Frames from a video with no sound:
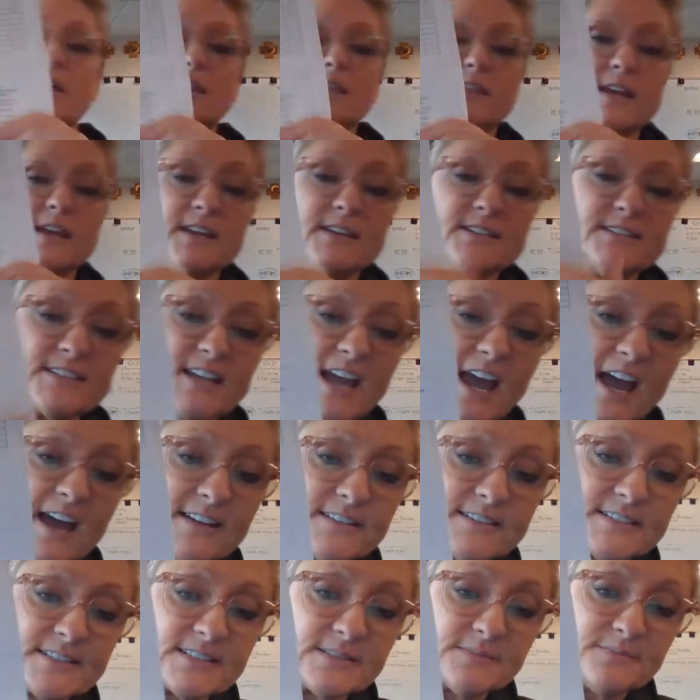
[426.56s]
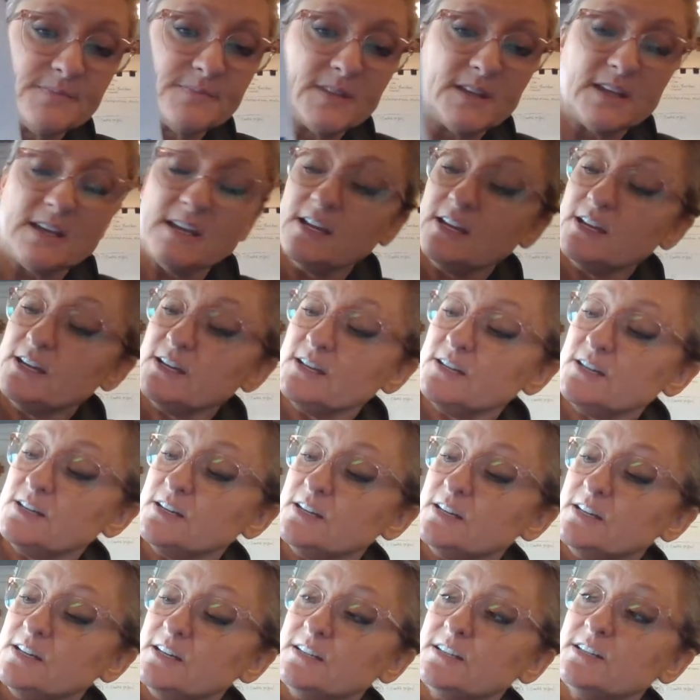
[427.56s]
these guys.
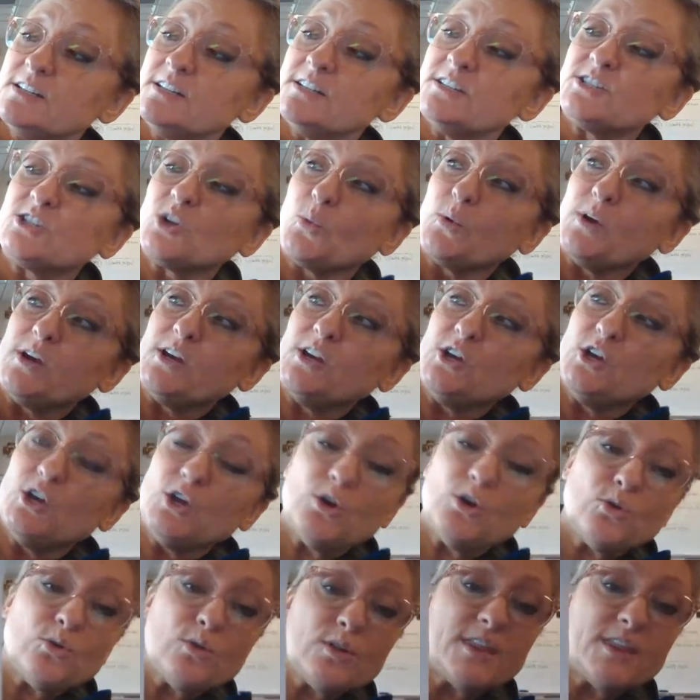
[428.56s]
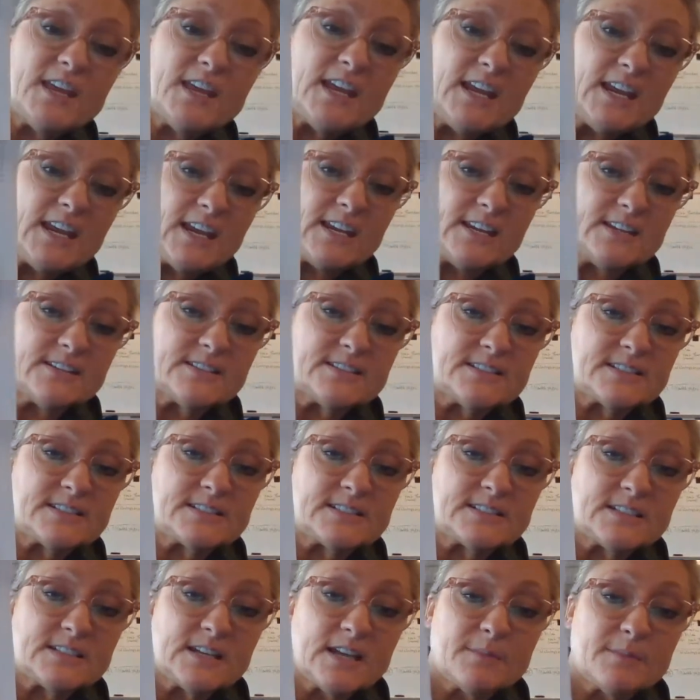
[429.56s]
So we knew these,
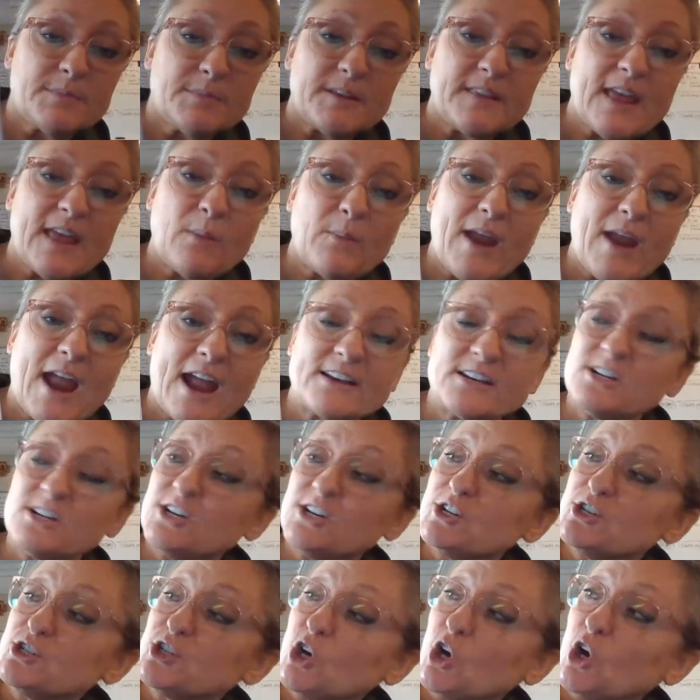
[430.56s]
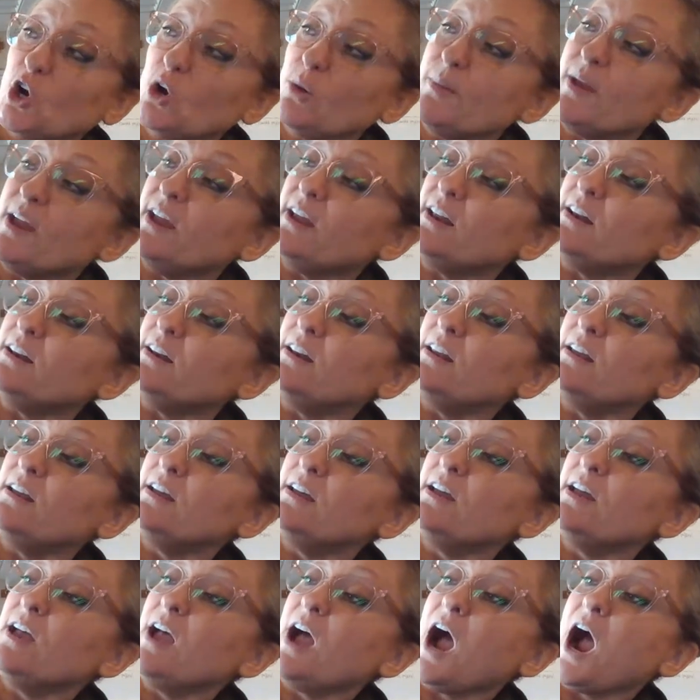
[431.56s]
but then we had to determine
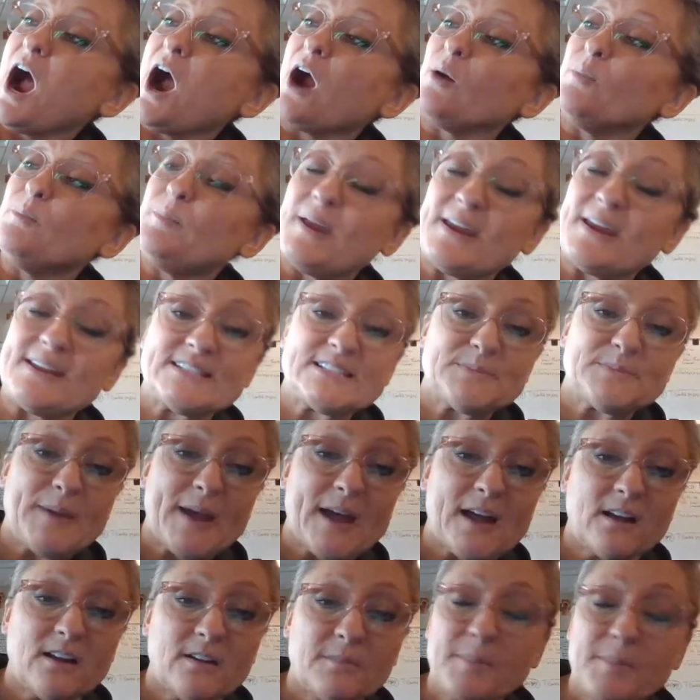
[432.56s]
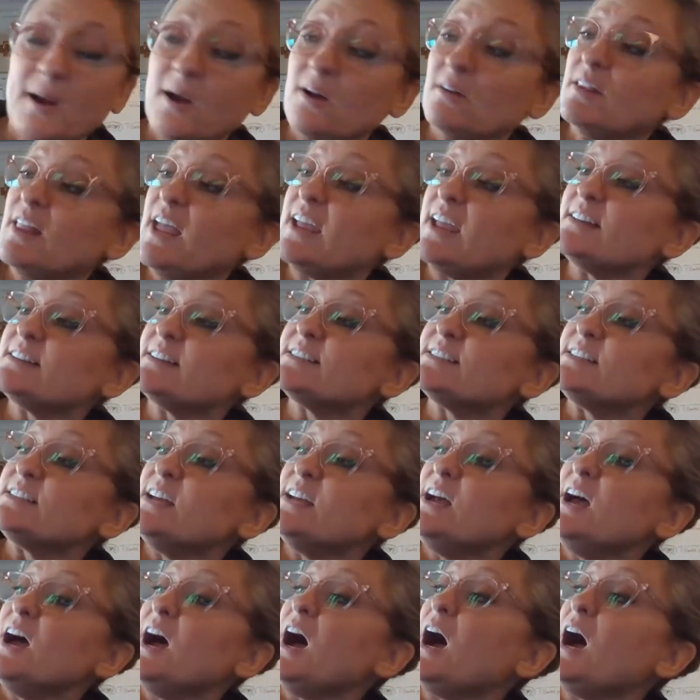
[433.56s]
our base pair lengths
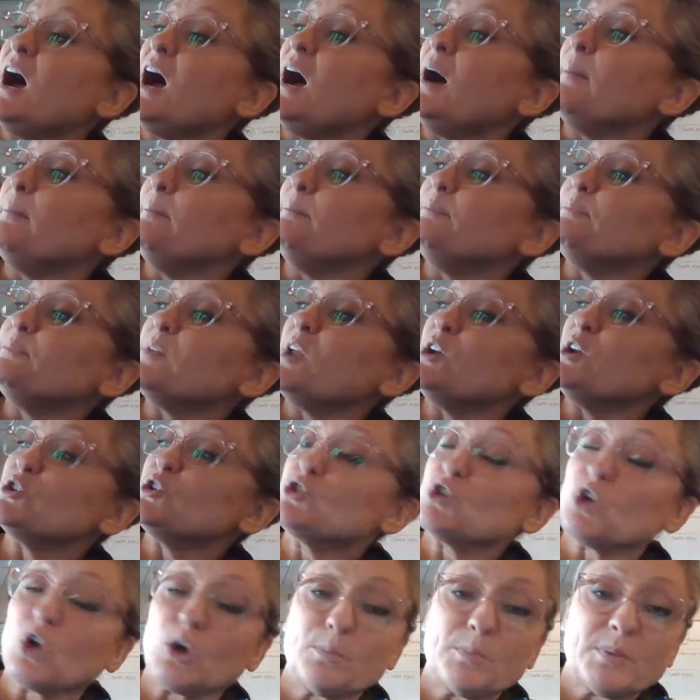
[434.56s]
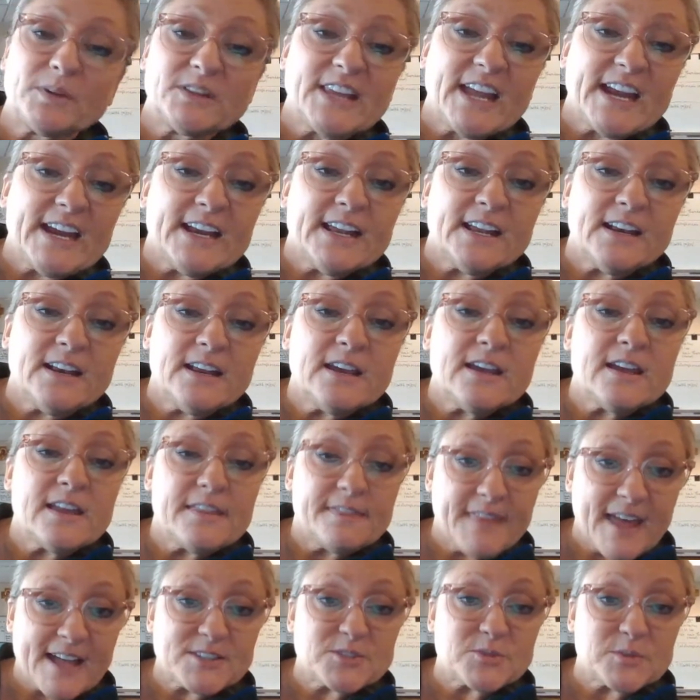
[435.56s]
interpolated.
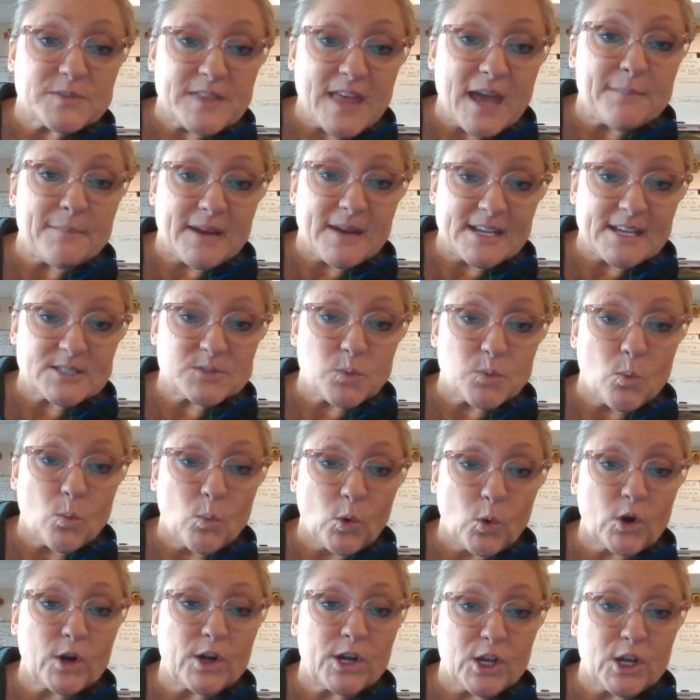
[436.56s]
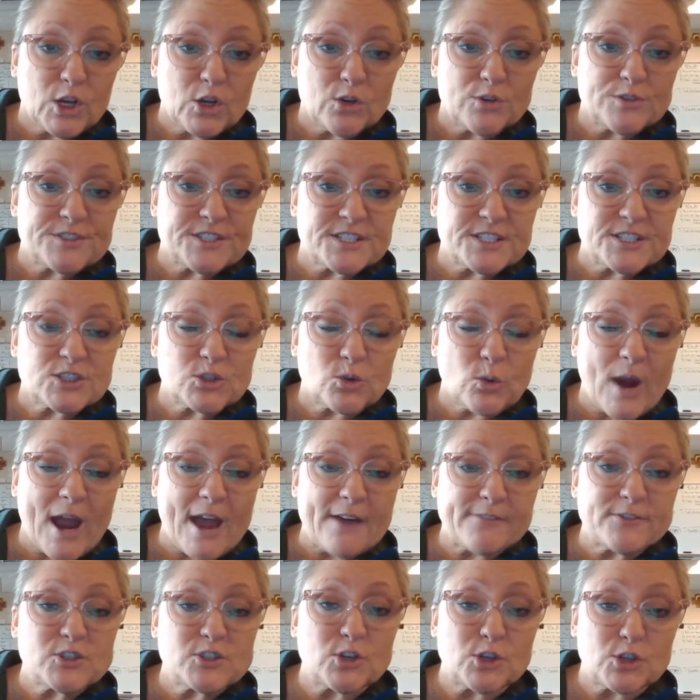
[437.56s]
That's what that means when we're going to use this
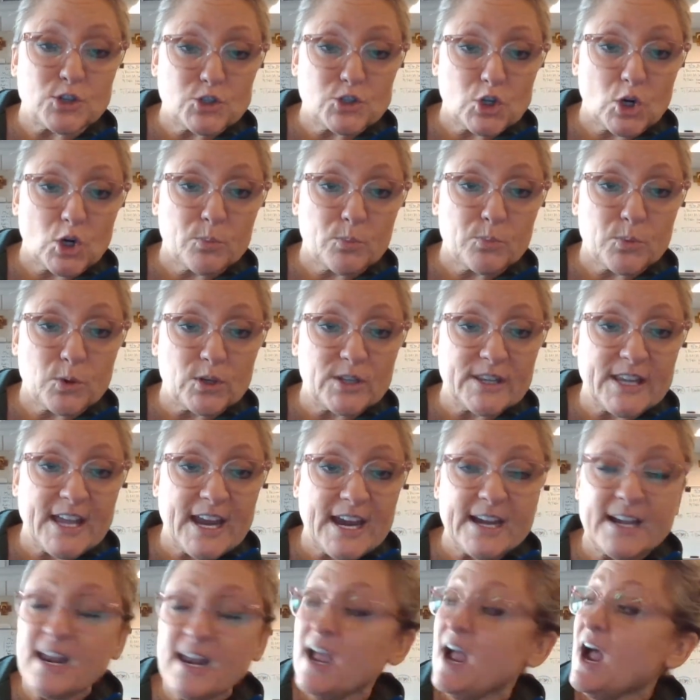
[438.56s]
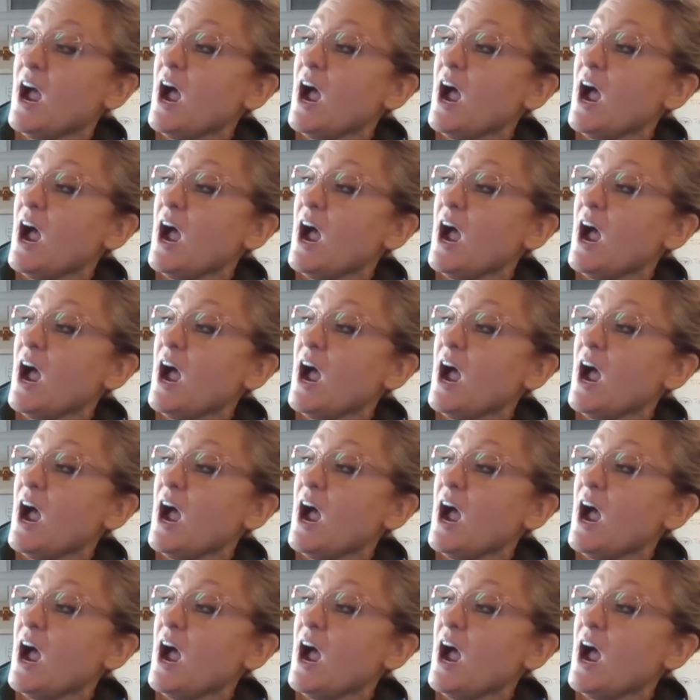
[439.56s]
graph to interpolate